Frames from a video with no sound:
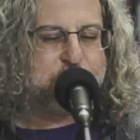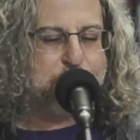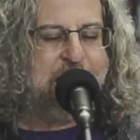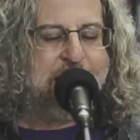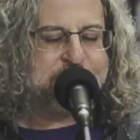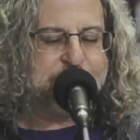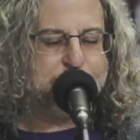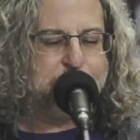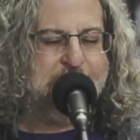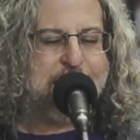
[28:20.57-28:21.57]

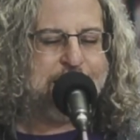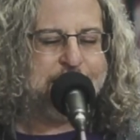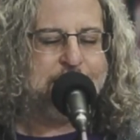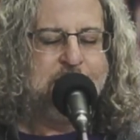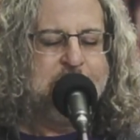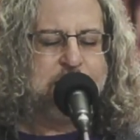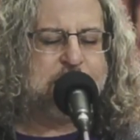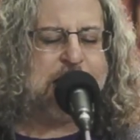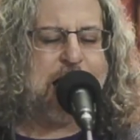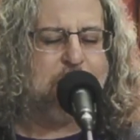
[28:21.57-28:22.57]
passing by.
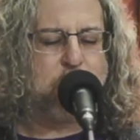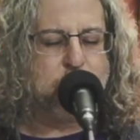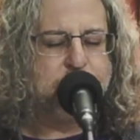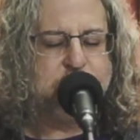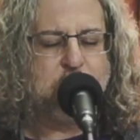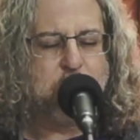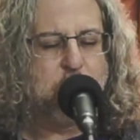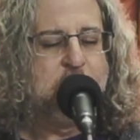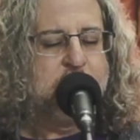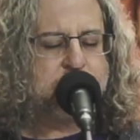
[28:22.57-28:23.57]
Cloud,
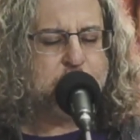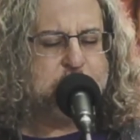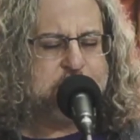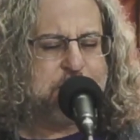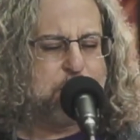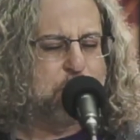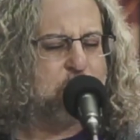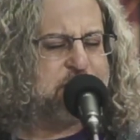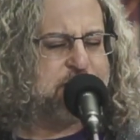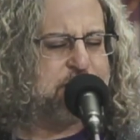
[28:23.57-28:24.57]
flow, tree,
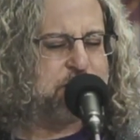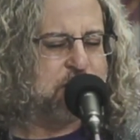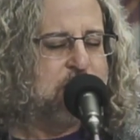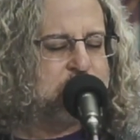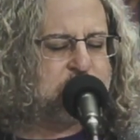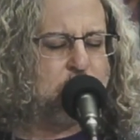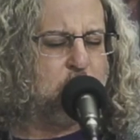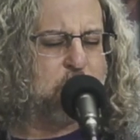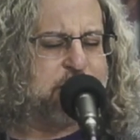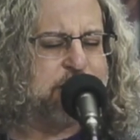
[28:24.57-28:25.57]
breeze,
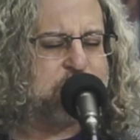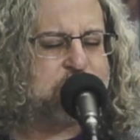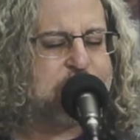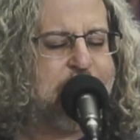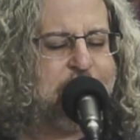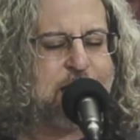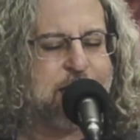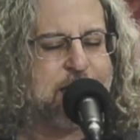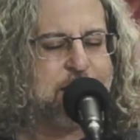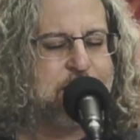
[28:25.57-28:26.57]
soaring
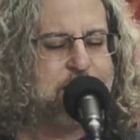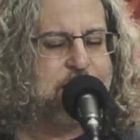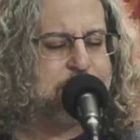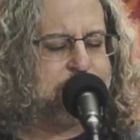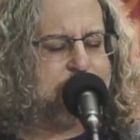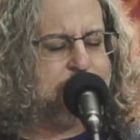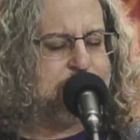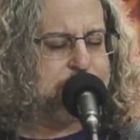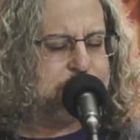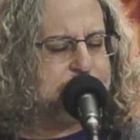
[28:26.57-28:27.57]
sky.
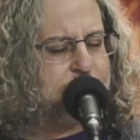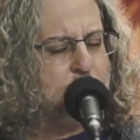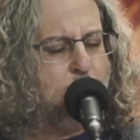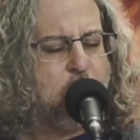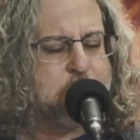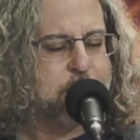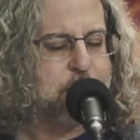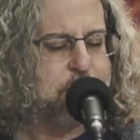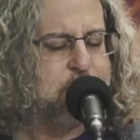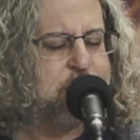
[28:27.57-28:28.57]
Gaze in the
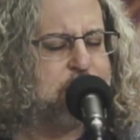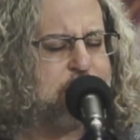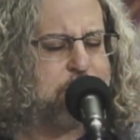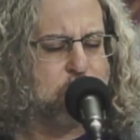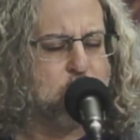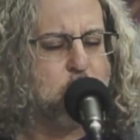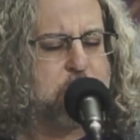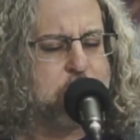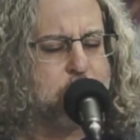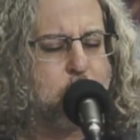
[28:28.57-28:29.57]
water, never
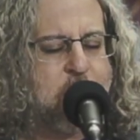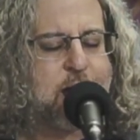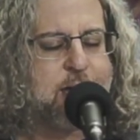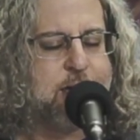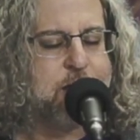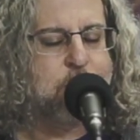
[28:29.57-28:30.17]
wonder why.